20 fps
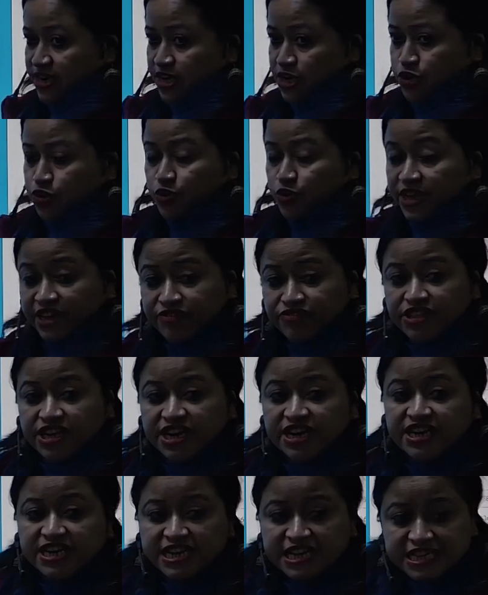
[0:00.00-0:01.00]
So if
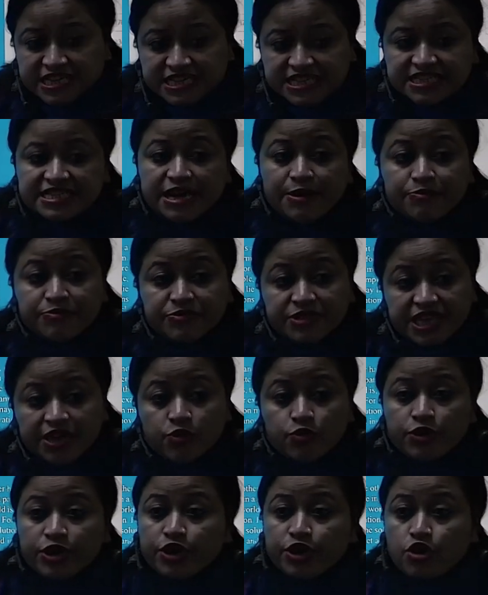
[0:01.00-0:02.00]
there is something
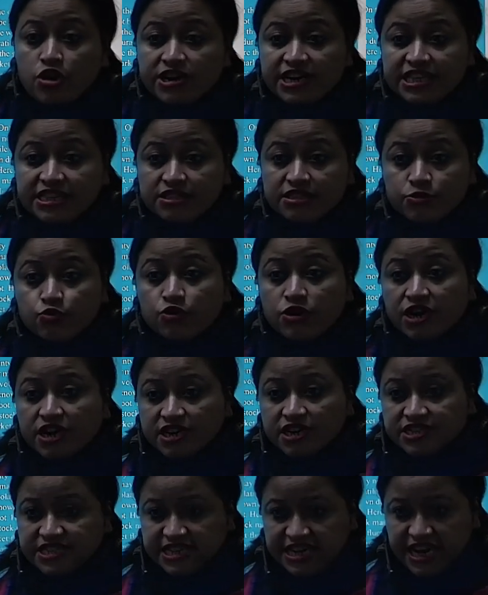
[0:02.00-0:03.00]
going on in the world
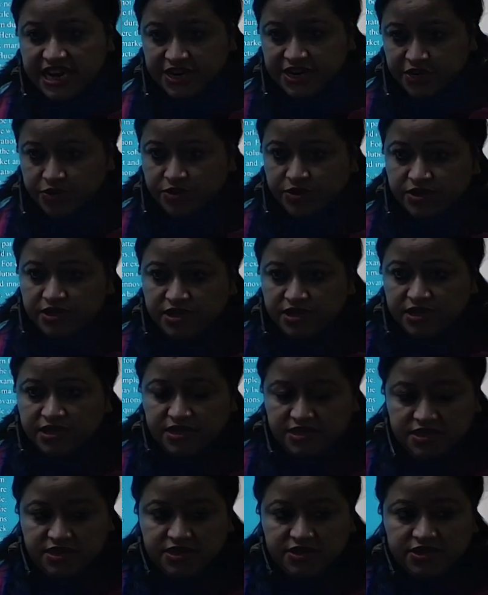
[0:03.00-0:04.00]
scenario,
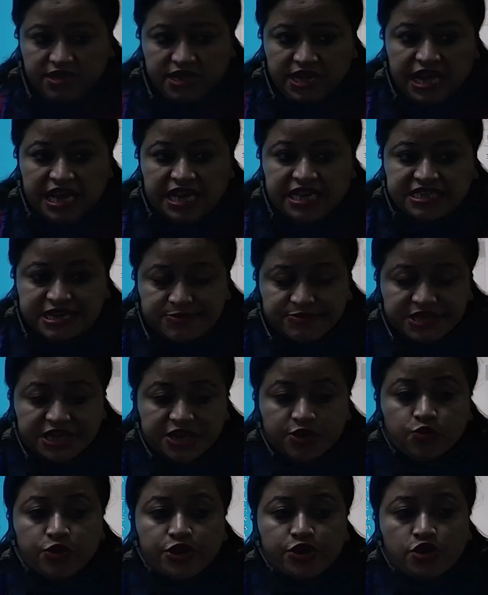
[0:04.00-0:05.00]
something
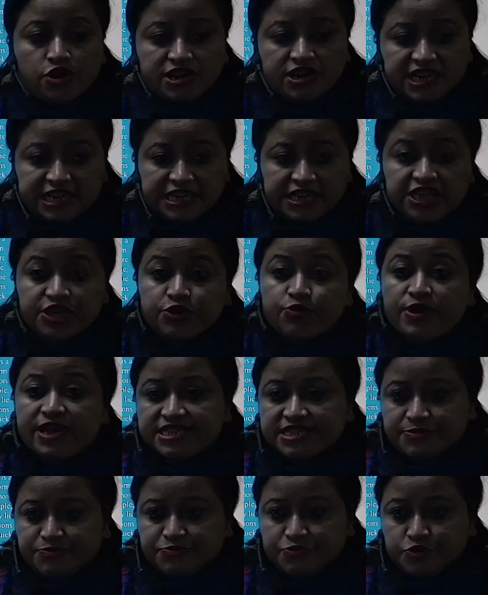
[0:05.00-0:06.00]
going on in US
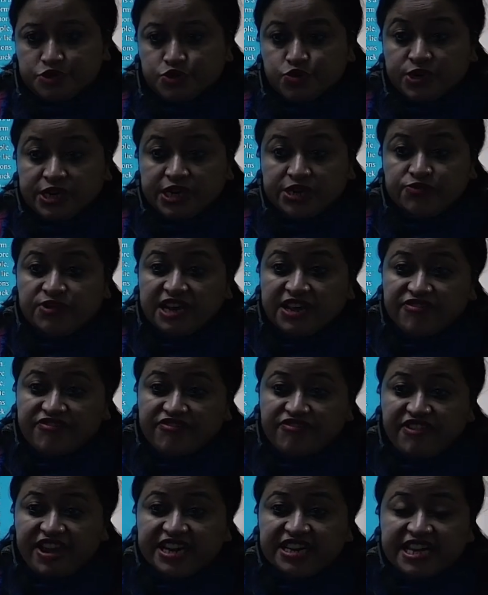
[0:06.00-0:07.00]
suppose, so it will
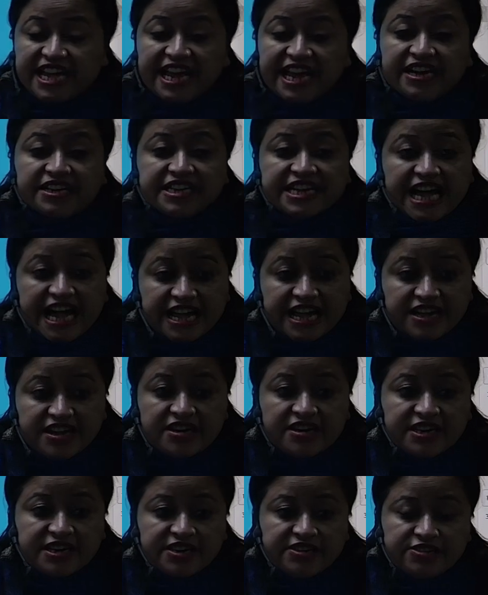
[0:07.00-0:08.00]
affect the entire
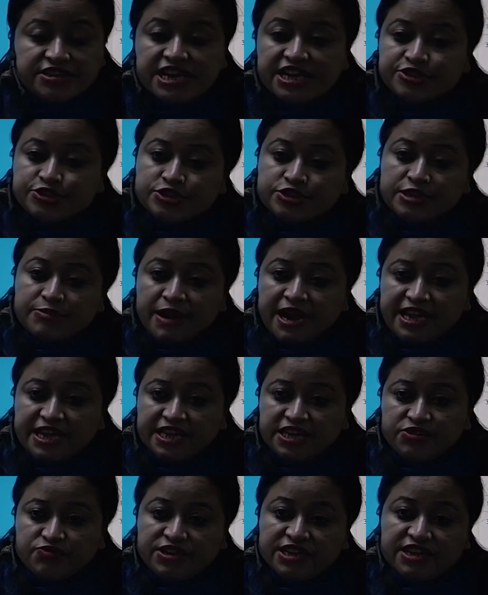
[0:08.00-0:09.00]
international market.
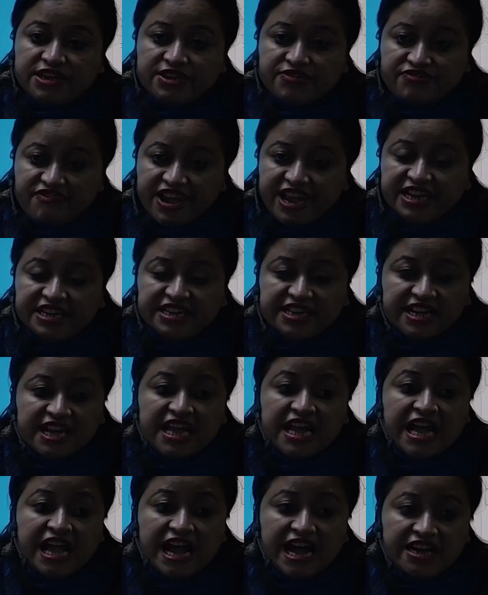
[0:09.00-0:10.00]
It will affect the
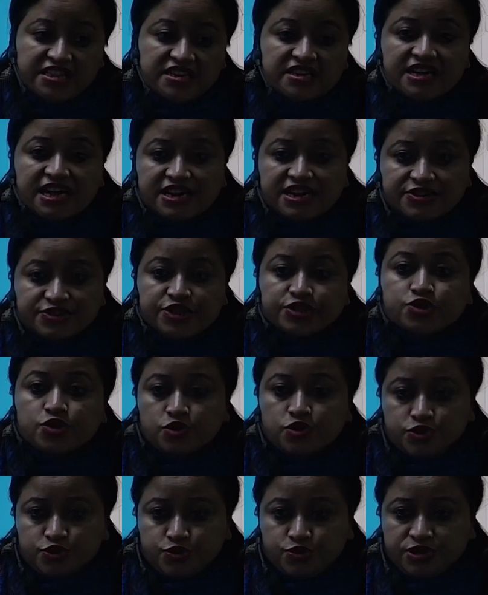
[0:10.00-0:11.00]
other countries
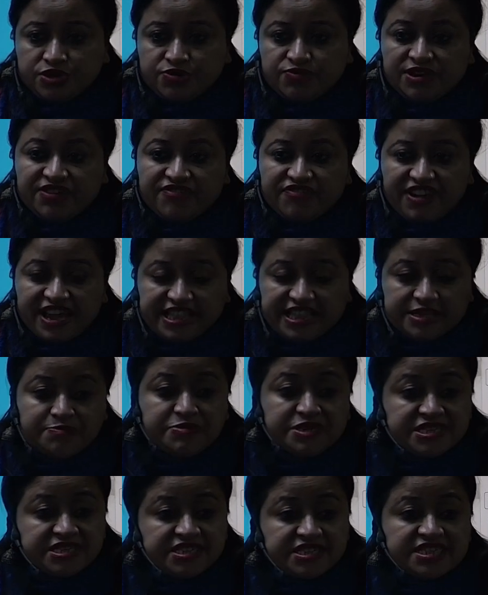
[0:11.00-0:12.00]
also. It will affect the
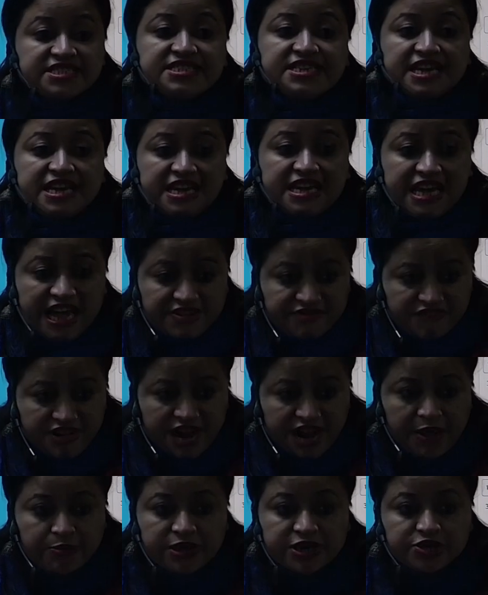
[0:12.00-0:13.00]
business
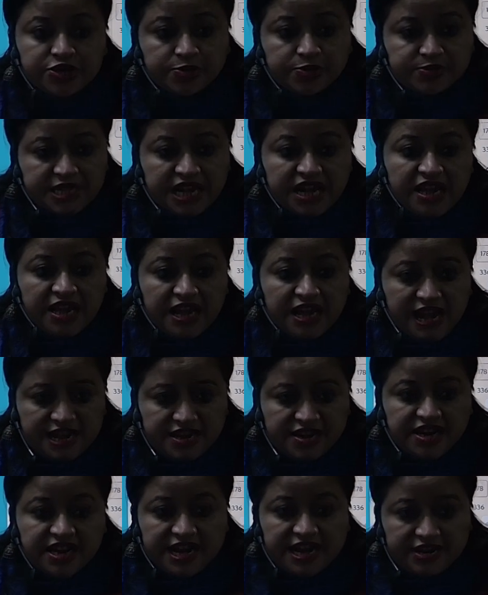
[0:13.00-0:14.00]
environment of the
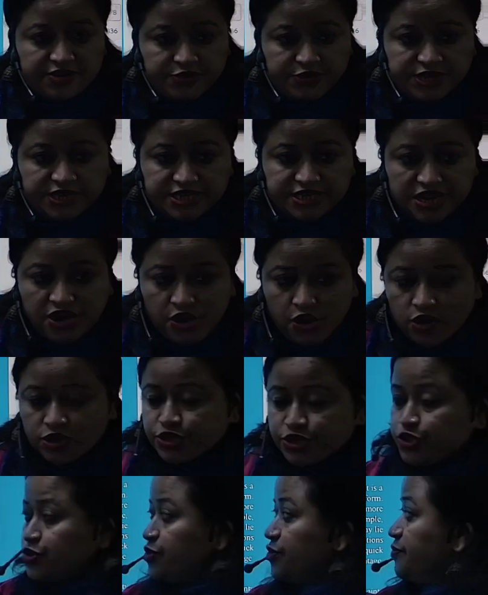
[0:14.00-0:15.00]
other countries
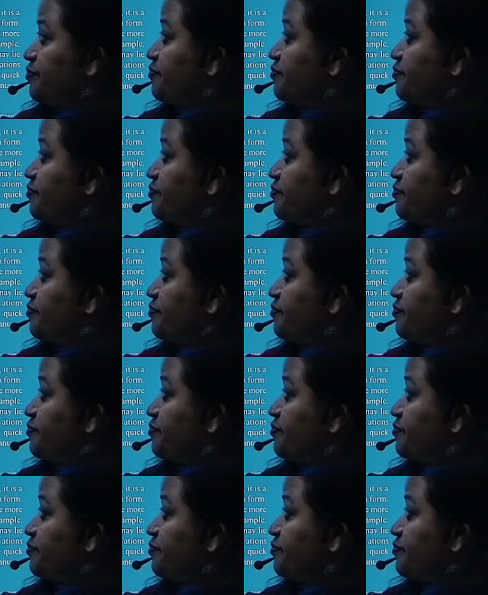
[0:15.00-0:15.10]
also.